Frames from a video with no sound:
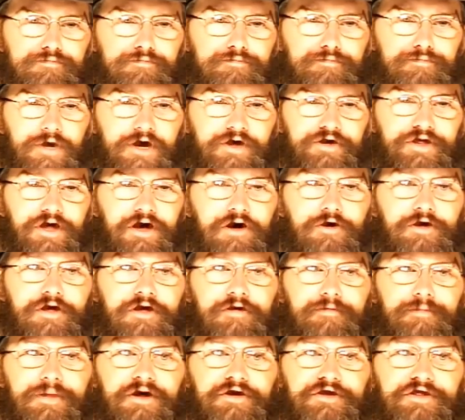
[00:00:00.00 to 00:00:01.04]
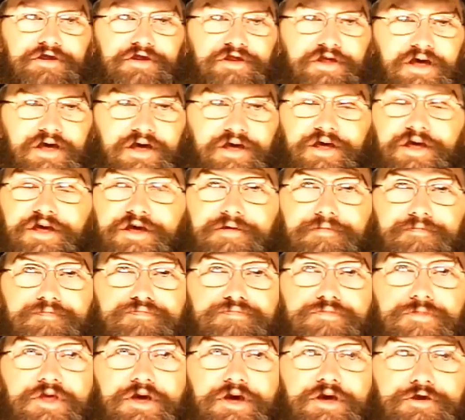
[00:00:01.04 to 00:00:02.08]
by talking about today
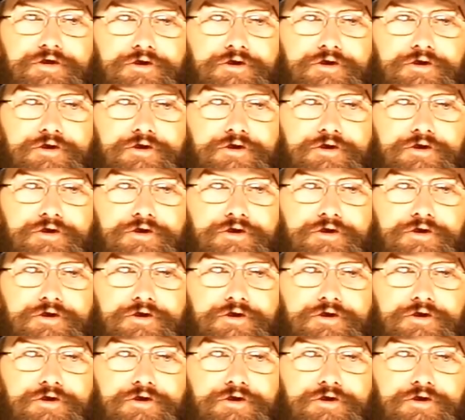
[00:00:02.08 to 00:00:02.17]
in